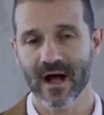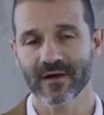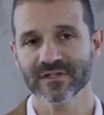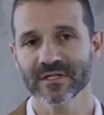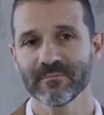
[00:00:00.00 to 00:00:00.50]

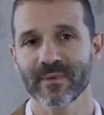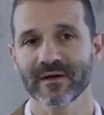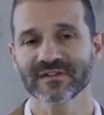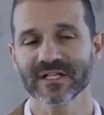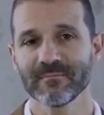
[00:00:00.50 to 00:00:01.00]
I've seen,
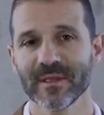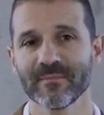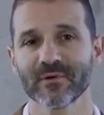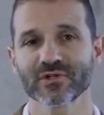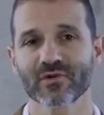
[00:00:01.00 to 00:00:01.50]
I've seen
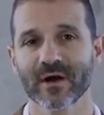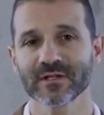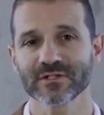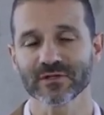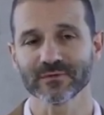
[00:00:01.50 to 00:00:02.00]
people
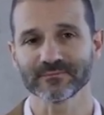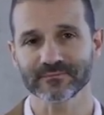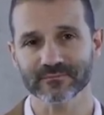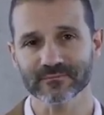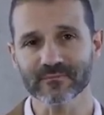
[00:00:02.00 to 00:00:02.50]
trying to